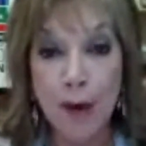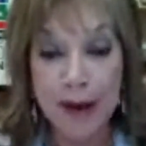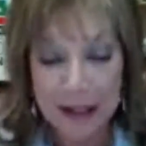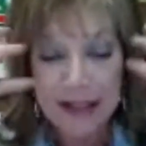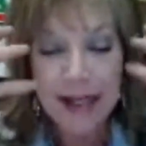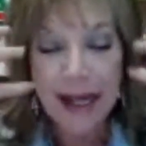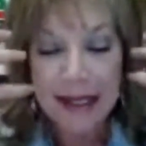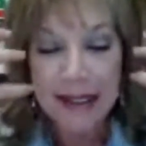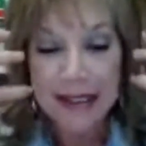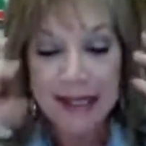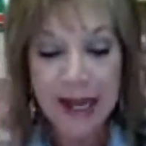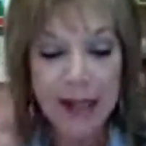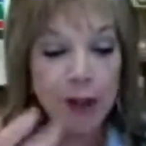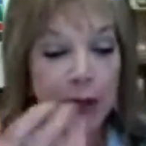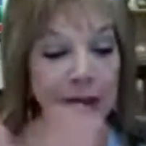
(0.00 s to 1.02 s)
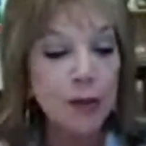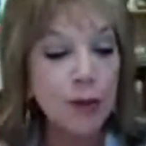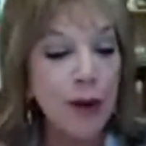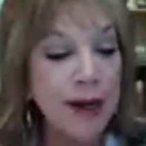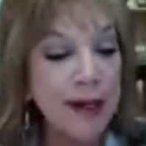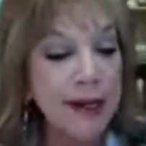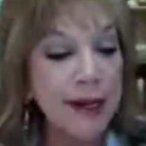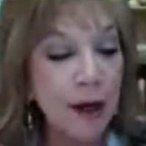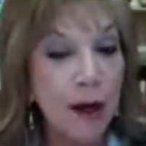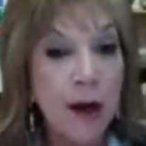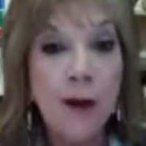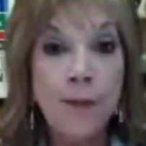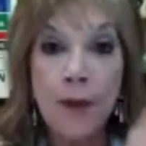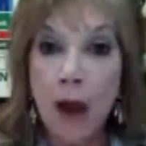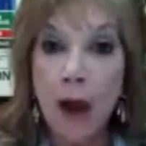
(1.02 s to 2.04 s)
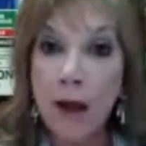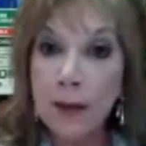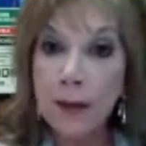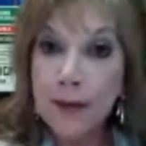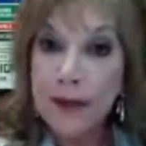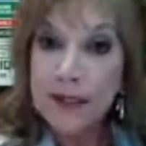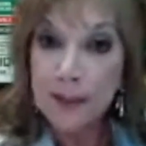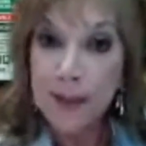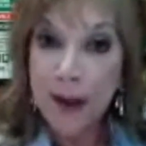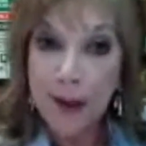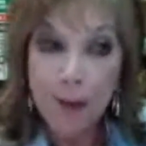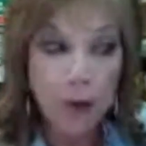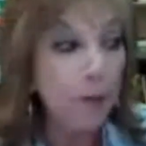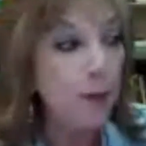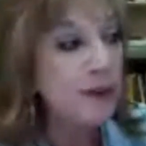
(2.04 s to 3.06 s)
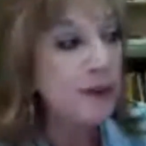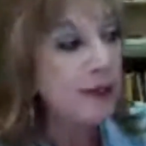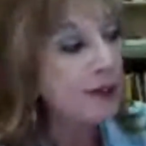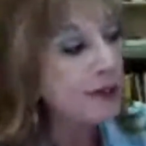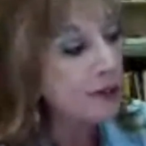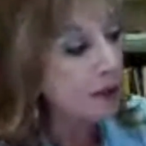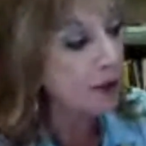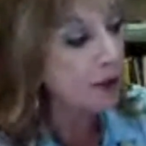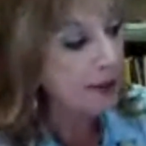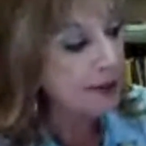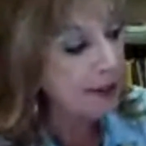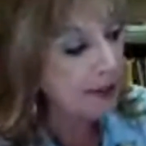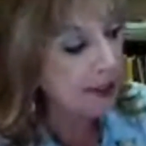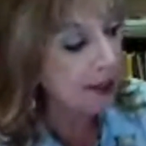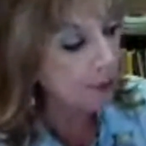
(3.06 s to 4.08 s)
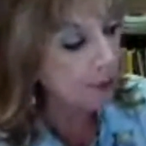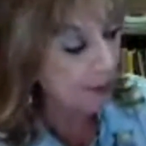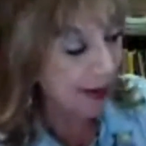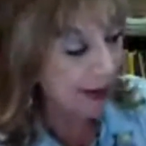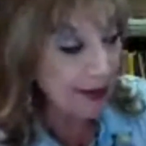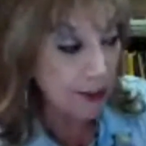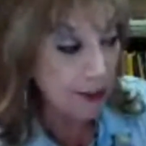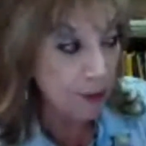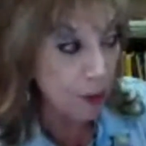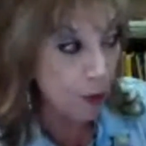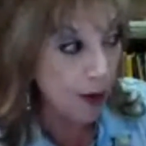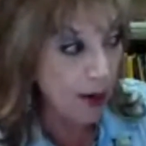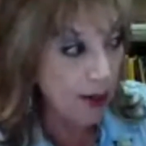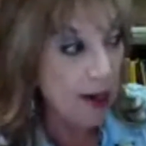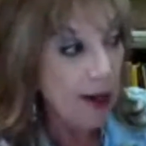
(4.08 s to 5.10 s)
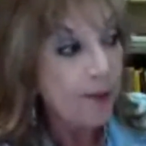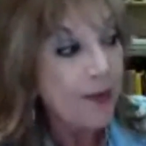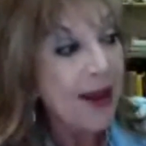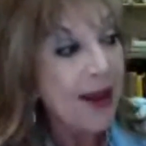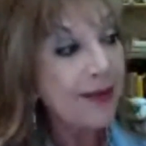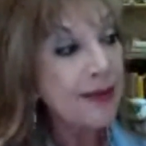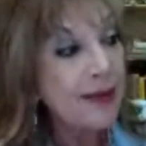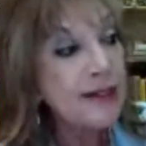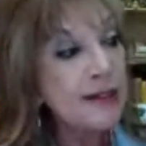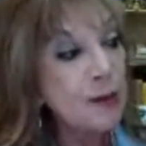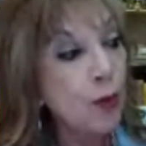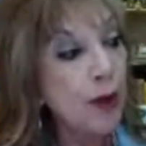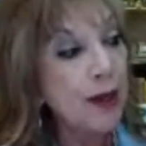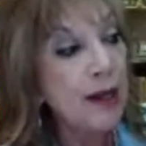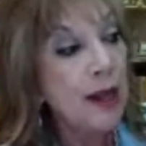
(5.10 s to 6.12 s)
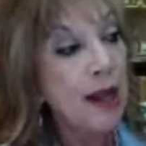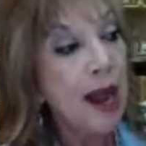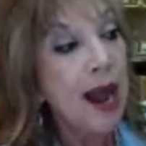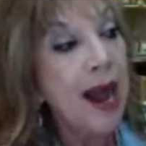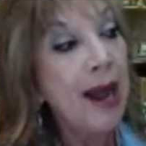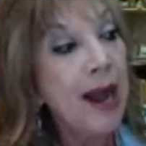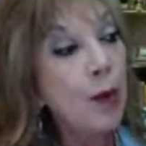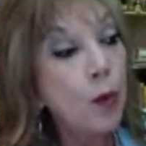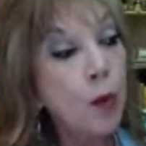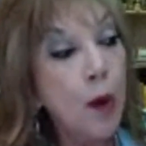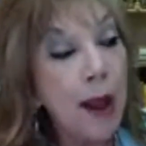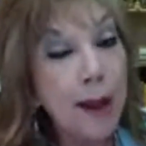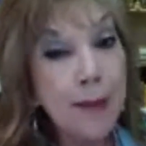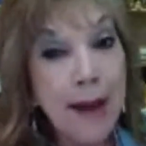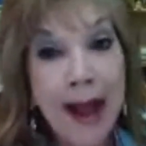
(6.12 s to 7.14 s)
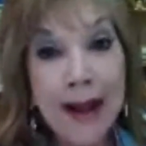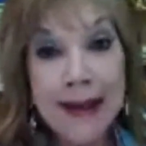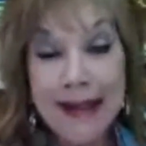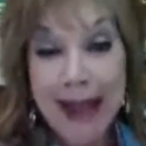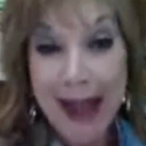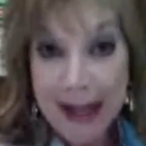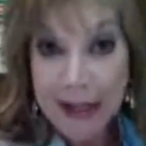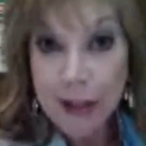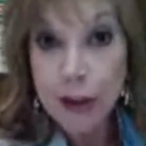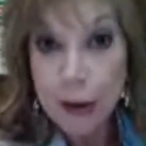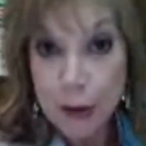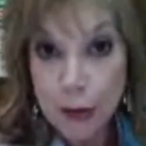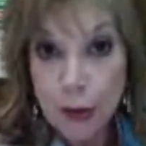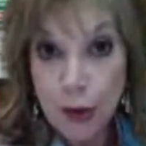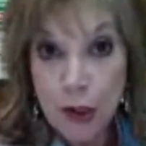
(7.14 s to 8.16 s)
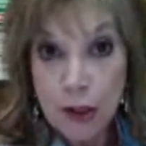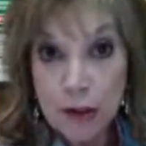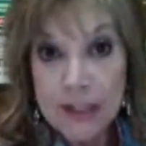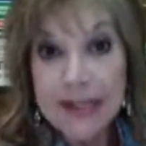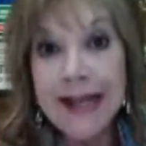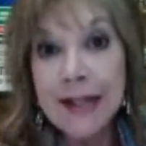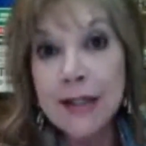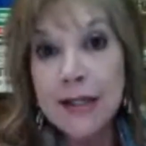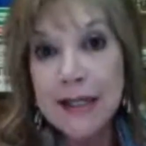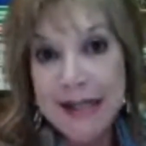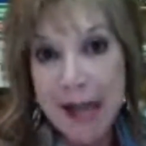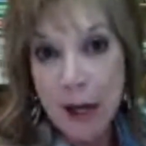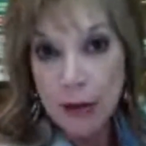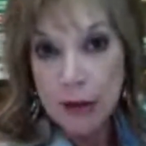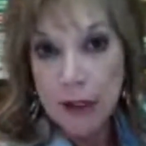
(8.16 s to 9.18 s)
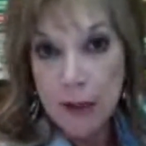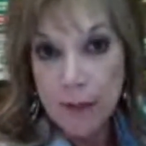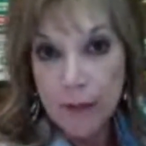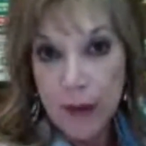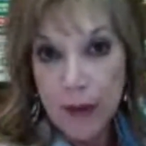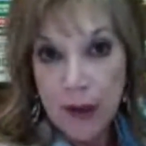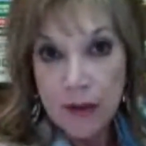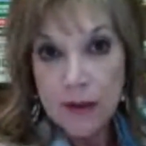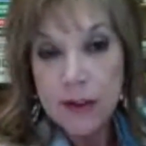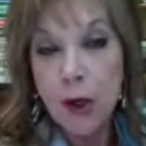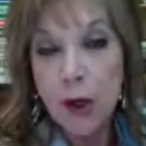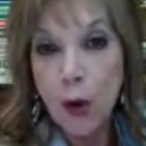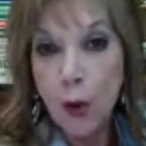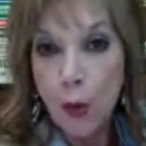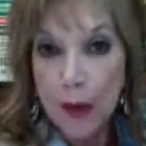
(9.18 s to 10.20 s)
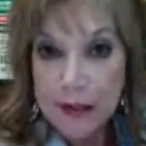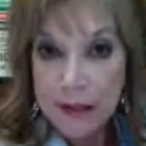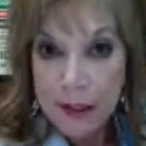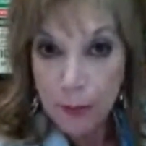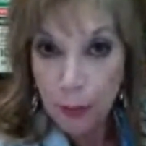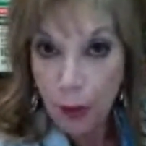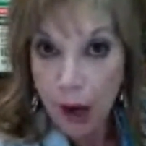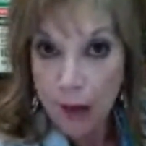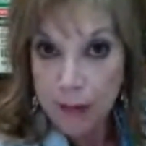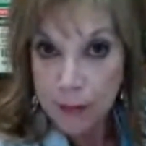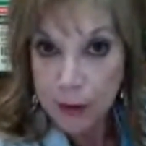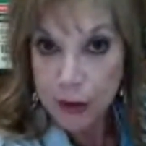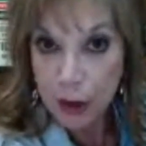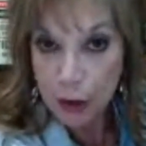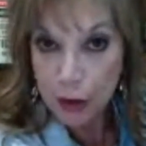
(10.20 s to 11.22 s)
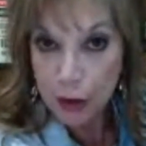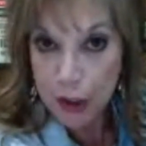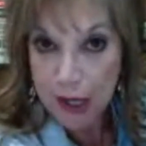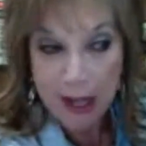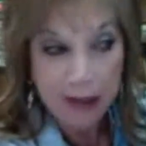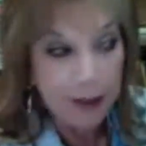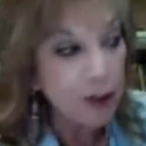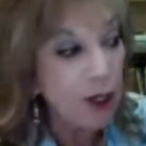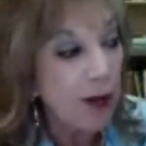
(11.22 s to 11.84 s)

It's not inside you. It's right here on the piece of paper, but say these are the things that keep, might keep me awake, and this is what I, I, I can do to get to this outcome. So what's the problem or, or challenge?